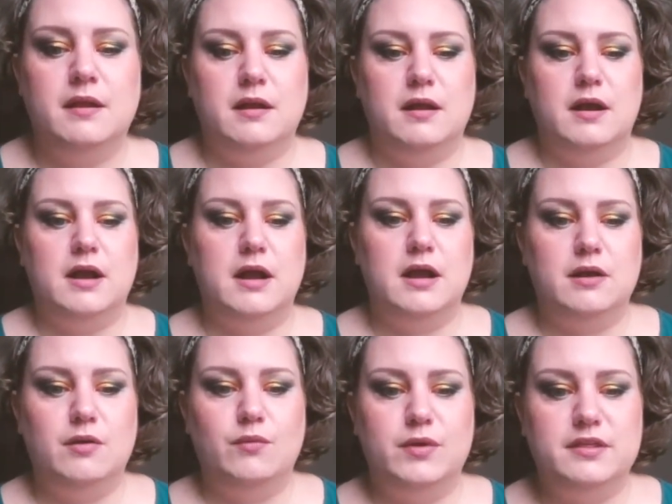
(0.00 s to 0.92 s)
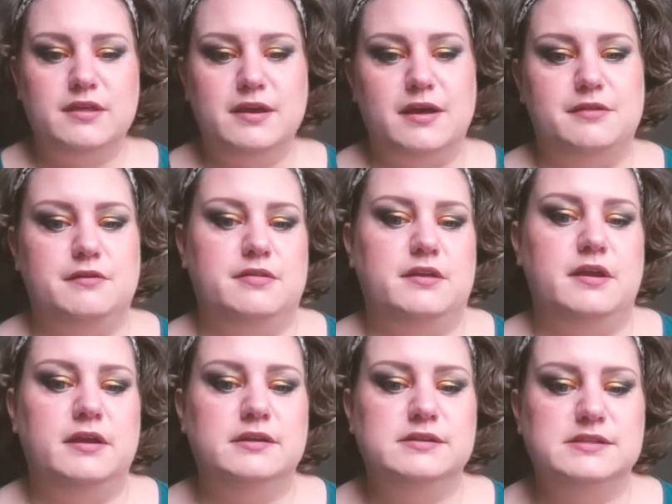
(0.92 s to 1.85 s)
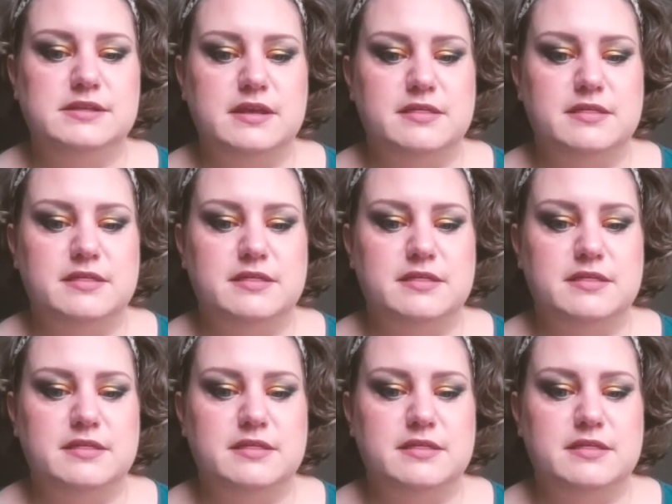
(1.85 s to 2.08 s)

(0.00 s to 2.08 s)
One of the other things